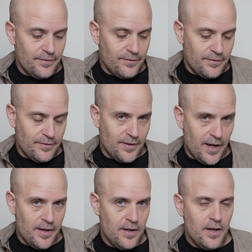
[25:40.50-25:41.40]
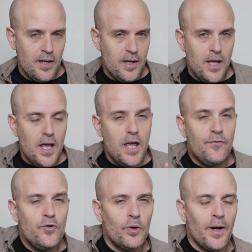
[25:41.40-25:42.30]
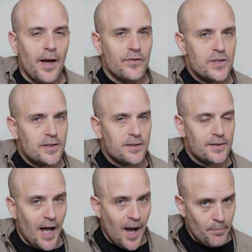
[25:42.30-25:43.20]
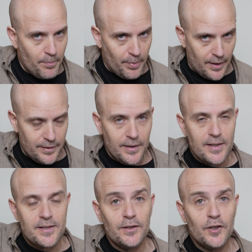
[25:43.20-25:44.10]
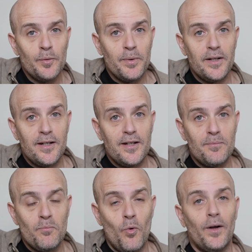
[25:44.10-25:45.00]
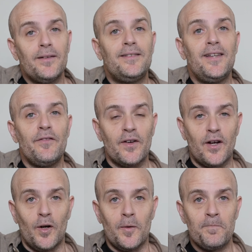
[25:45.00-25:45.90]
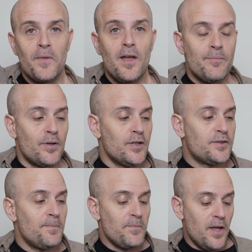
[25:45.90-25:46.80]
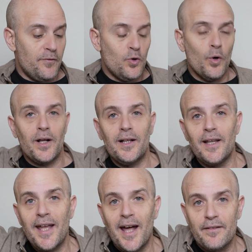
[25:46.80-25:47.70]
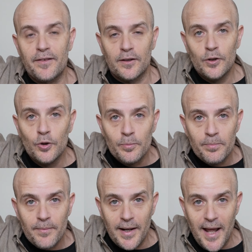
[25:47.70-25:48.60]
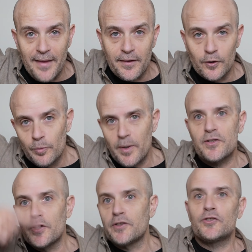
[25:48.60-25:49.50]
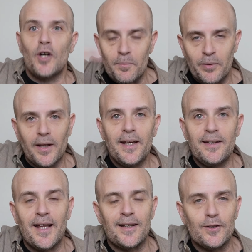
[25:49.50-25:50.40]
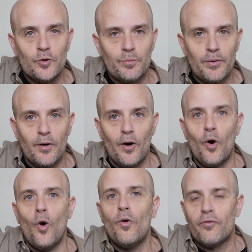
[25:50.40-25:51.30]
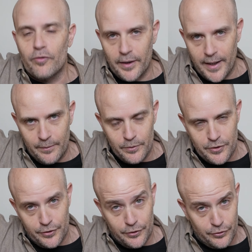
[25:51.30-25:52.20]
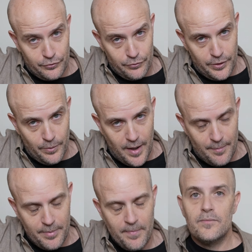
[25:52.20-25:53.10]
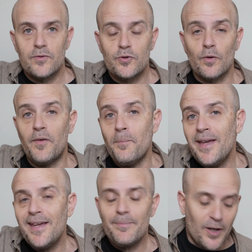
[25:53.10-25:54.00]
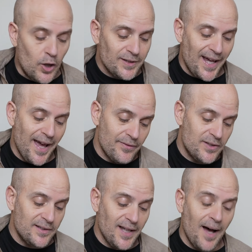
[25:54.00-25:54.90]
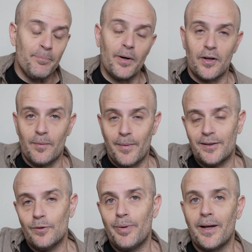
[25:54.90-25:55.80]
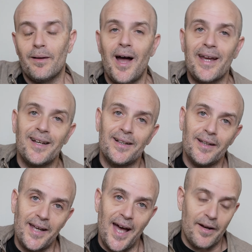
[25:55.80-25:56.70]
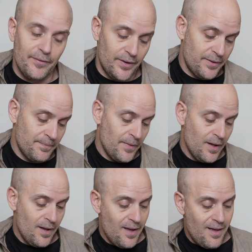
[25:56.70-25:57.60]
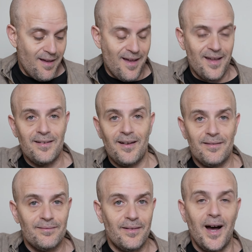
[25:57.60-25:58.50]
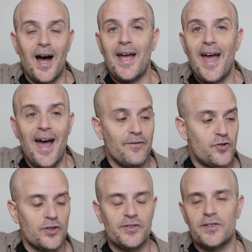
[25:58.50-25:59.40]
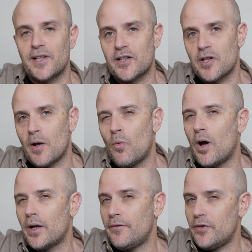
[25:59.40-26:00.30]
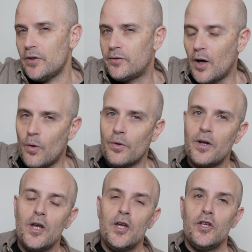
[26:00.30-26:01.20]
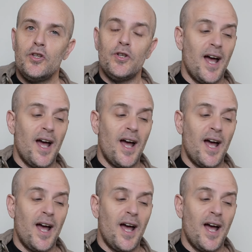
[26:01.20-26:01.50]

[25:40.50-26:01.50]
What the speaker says: Okay? If you don't have a stop button, it's a little bit more difficult, because if you go to click out of the loop and end the loop, it's going to start playing that loop over again, which is going to screw you up. So for me, because I have a stop button on my loop pedal, I can click out of it and I have just the section I want. If you don't, you'd